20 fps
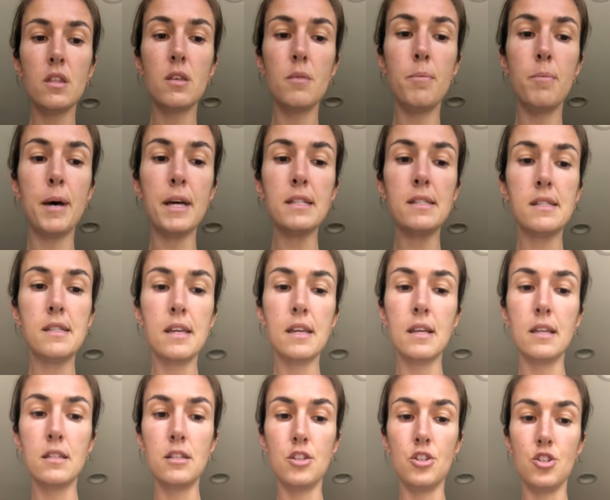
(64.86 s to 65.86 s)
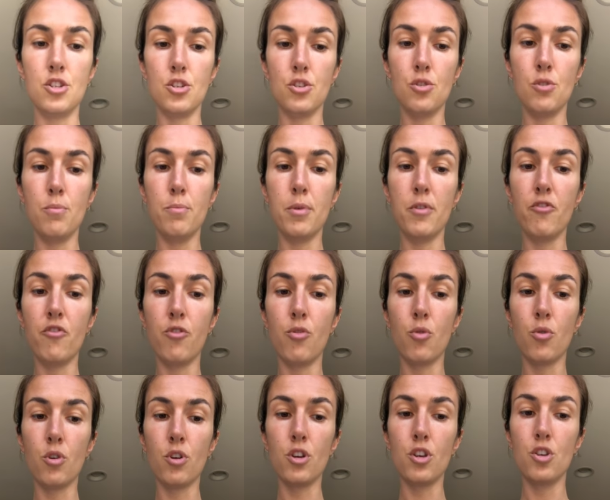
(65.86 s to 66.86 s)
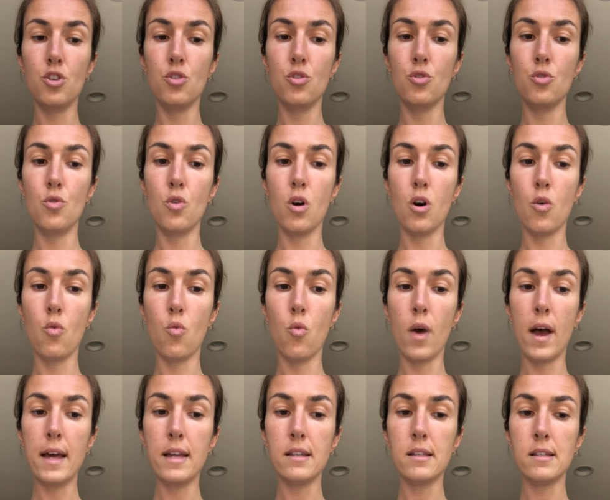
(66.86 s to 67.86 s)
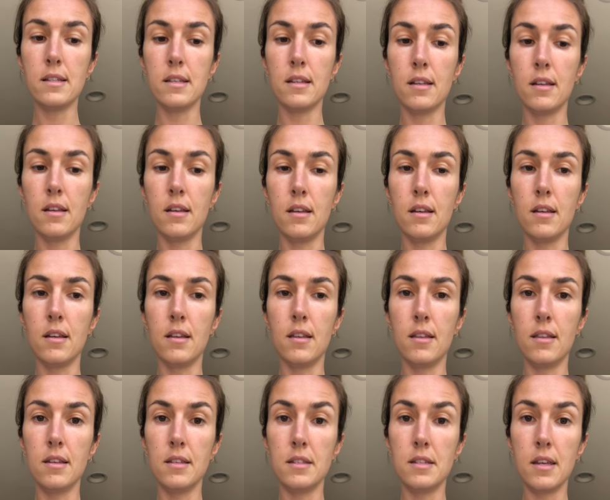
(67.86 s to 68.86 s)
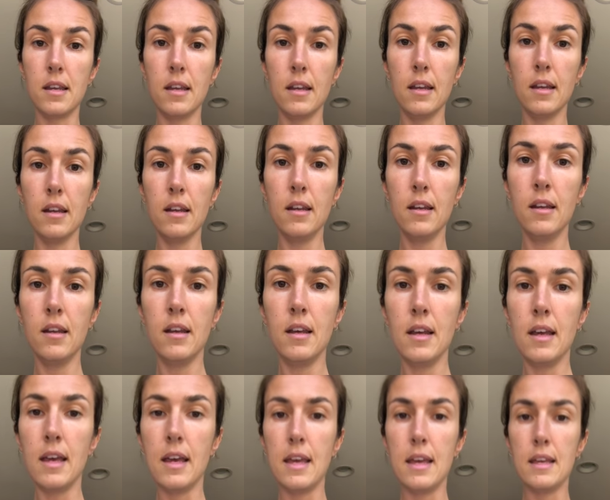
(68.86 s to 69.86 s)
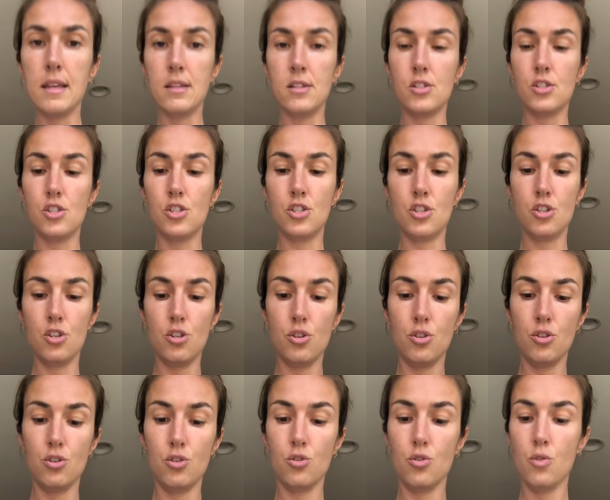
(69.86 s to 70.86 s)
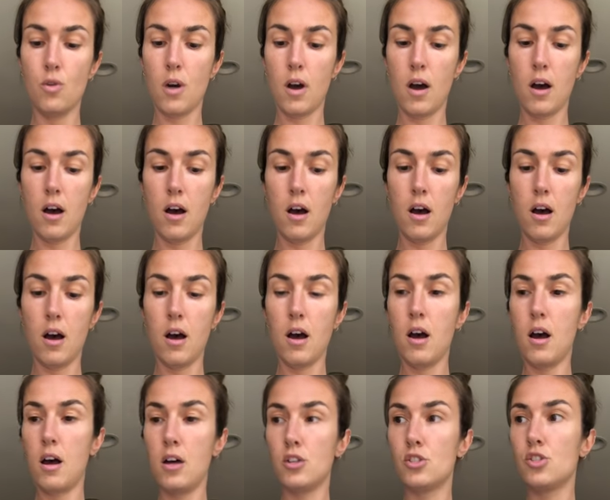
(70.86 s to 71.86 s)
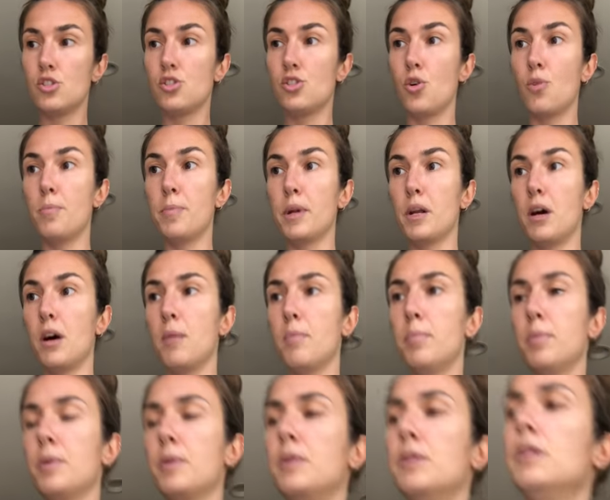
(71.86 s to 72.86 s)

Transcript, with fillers: the best thing to do before you wet the tin is to uh, soap it up.